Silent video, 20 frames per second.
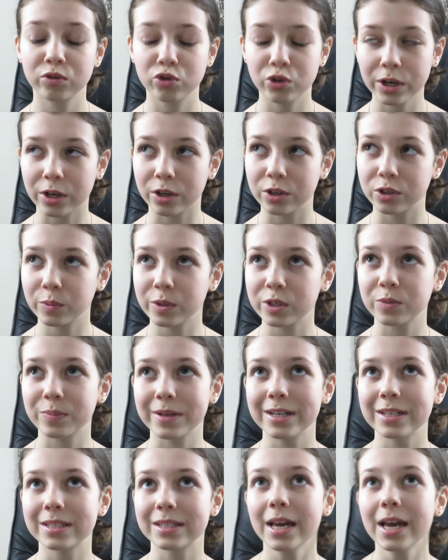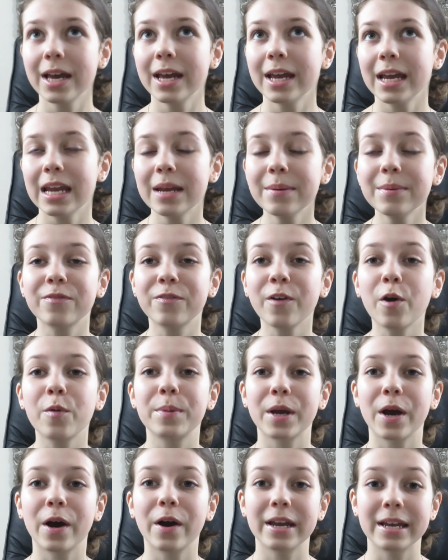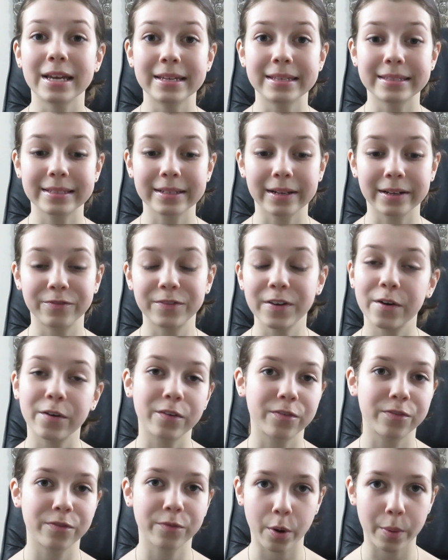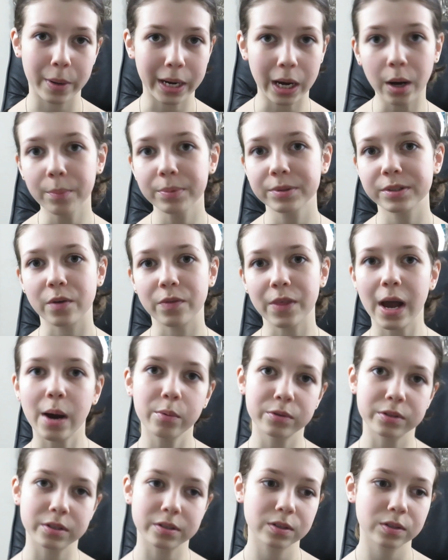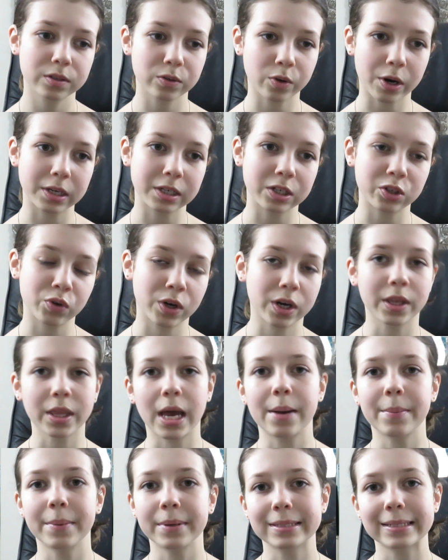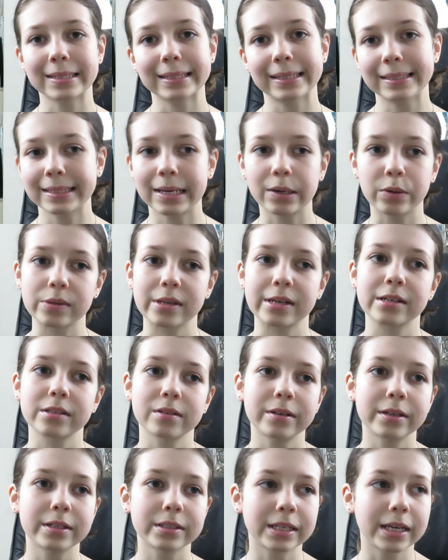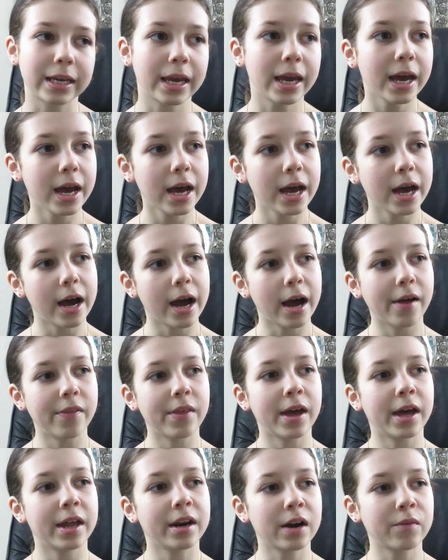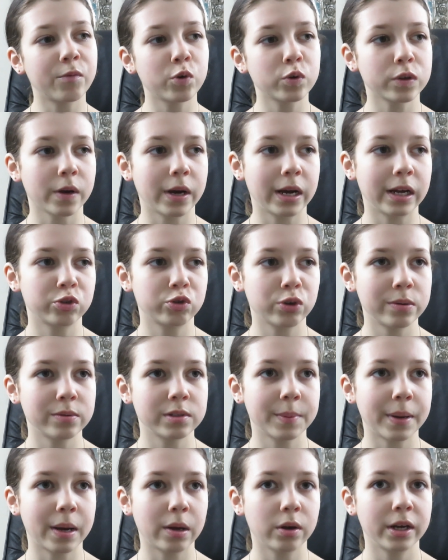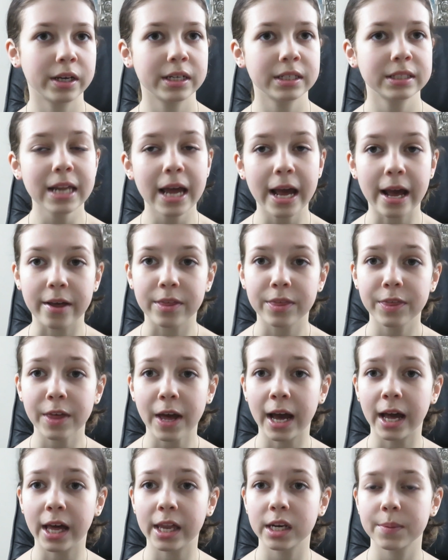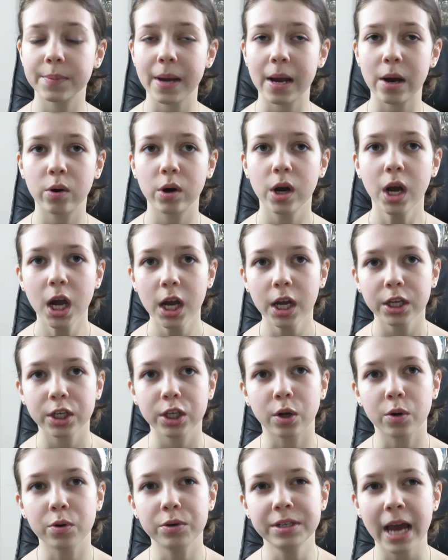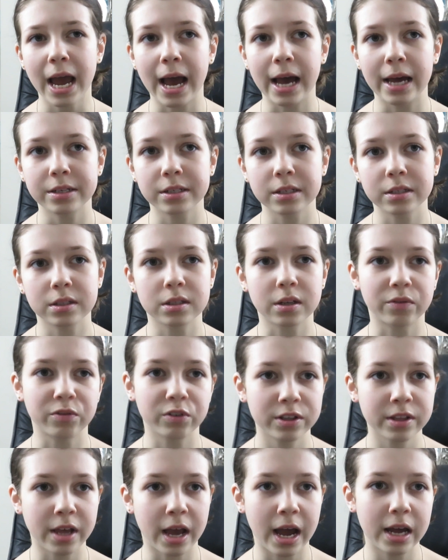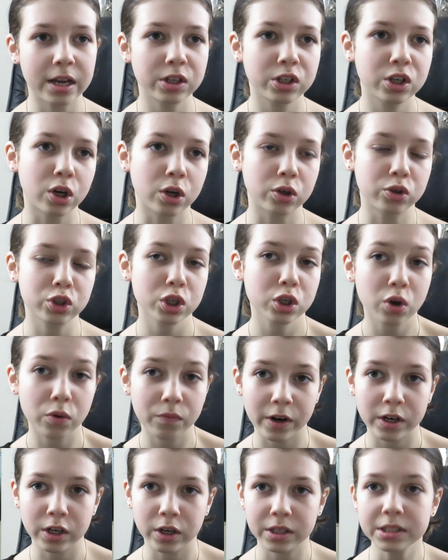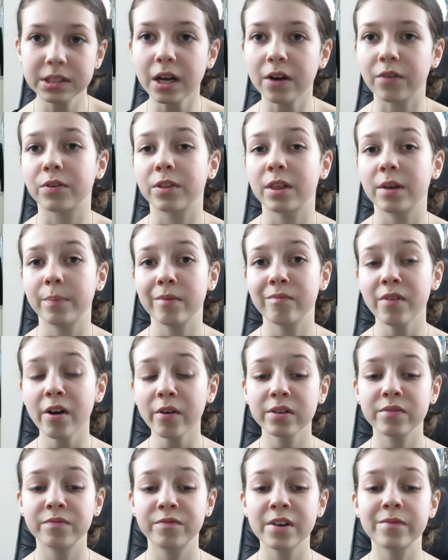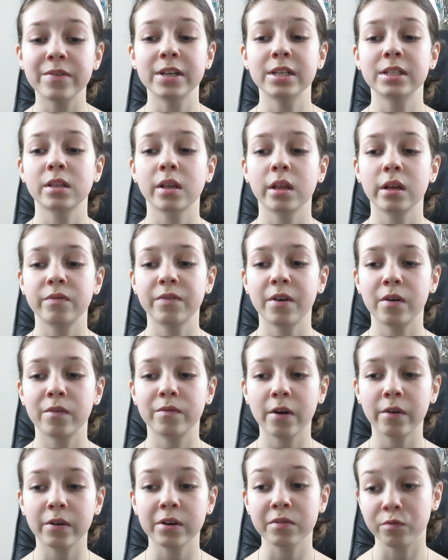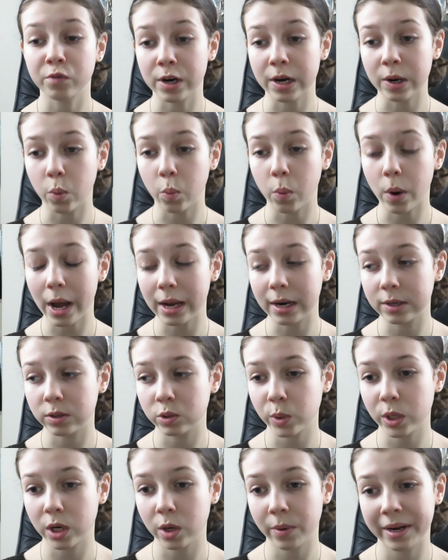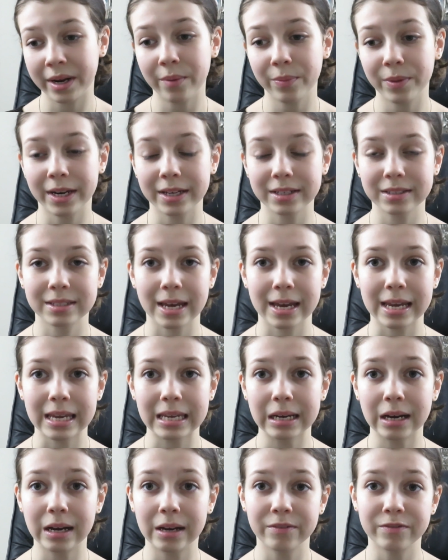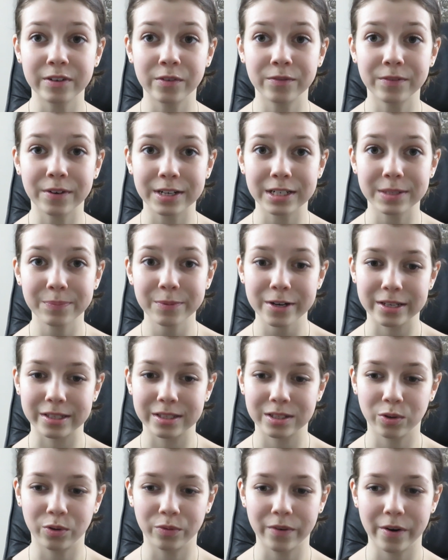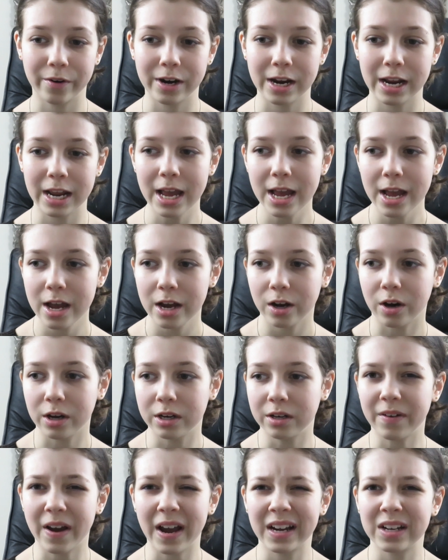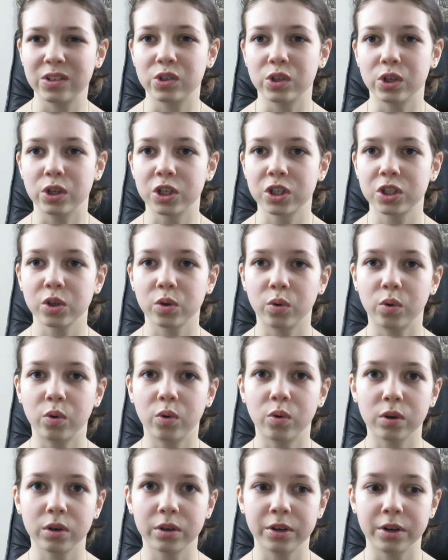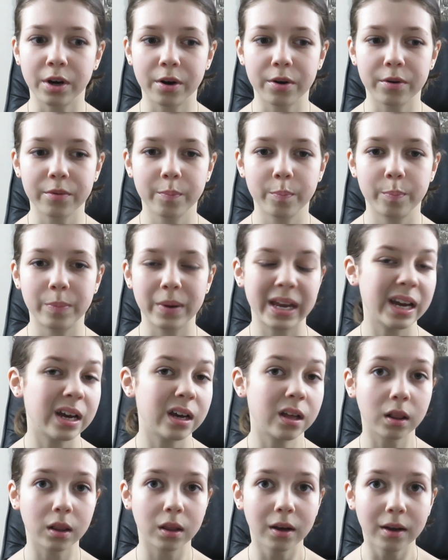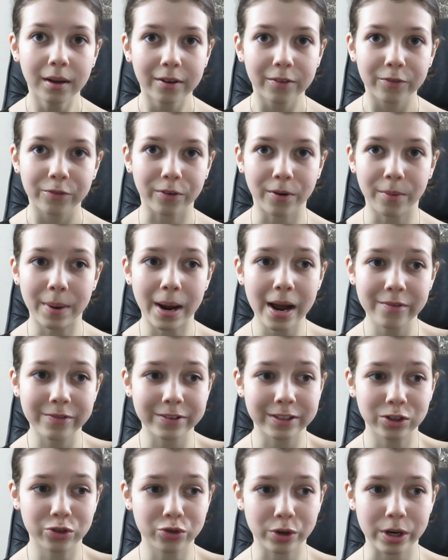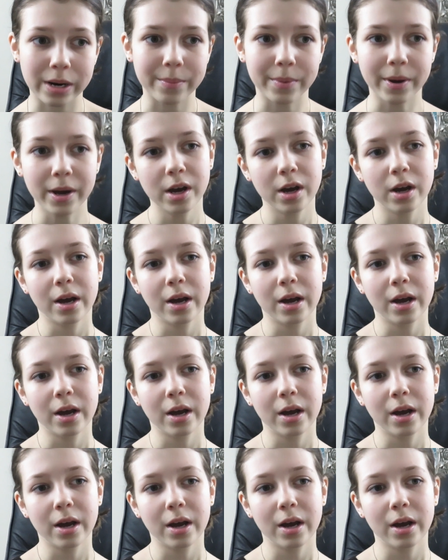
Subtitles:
triggered, which means emetophobia is like fear of throwing up, so that was trying to trigger that basically, and that was anxiety. And then I've also had dreams about like death and about, you know, dad and stuff like that, and you know, just not very nice stuff, and they've been very vivid, so they felt very real. And when I wake up the next day I feel very depressed or very kind of anxious or, you know, a bit ill from having the dream.